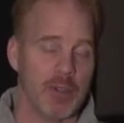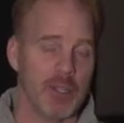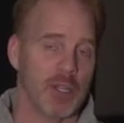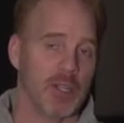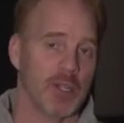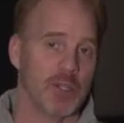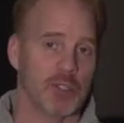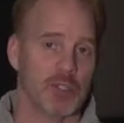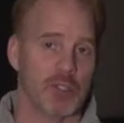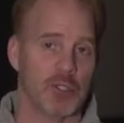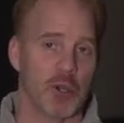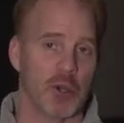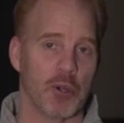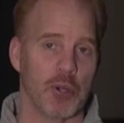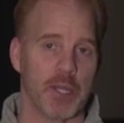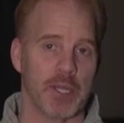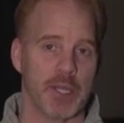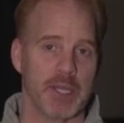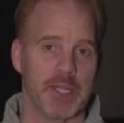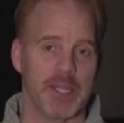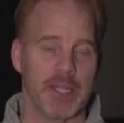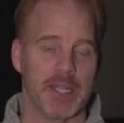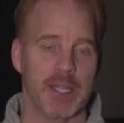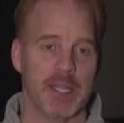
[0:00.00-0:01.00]
It all
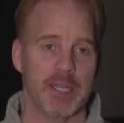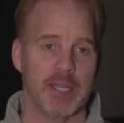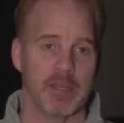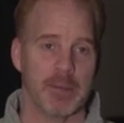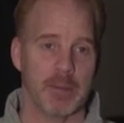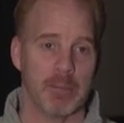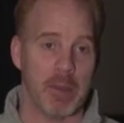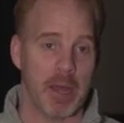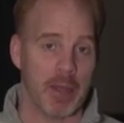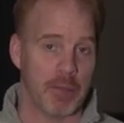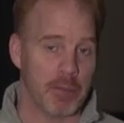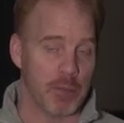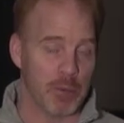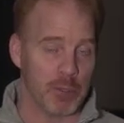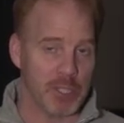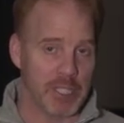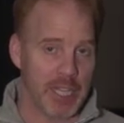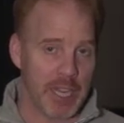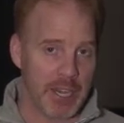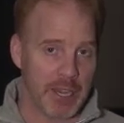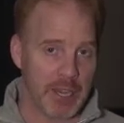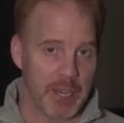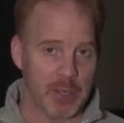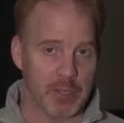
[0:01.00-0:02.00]
started uh, about
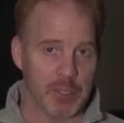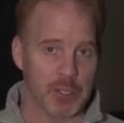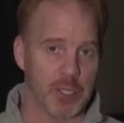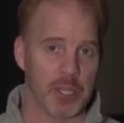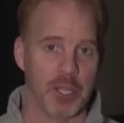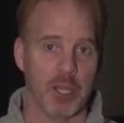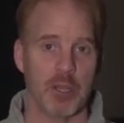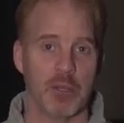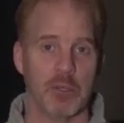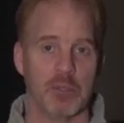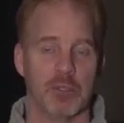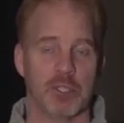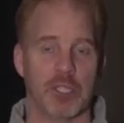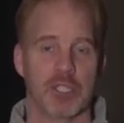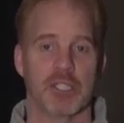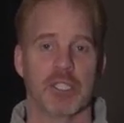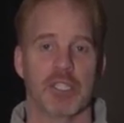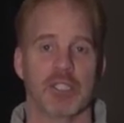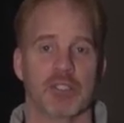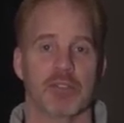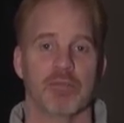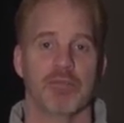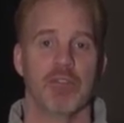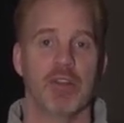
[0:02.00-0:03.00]
13 years ago just
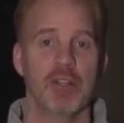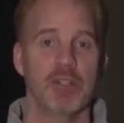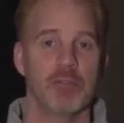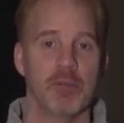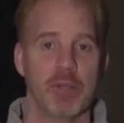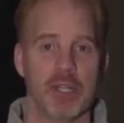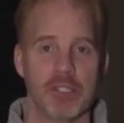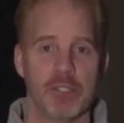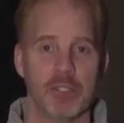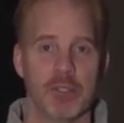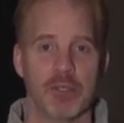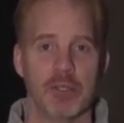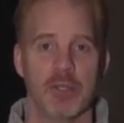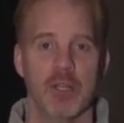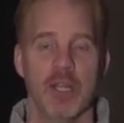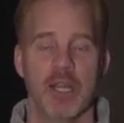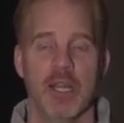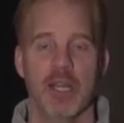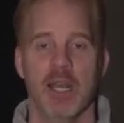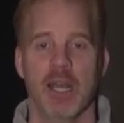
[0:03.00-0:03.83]
as a fundraiser,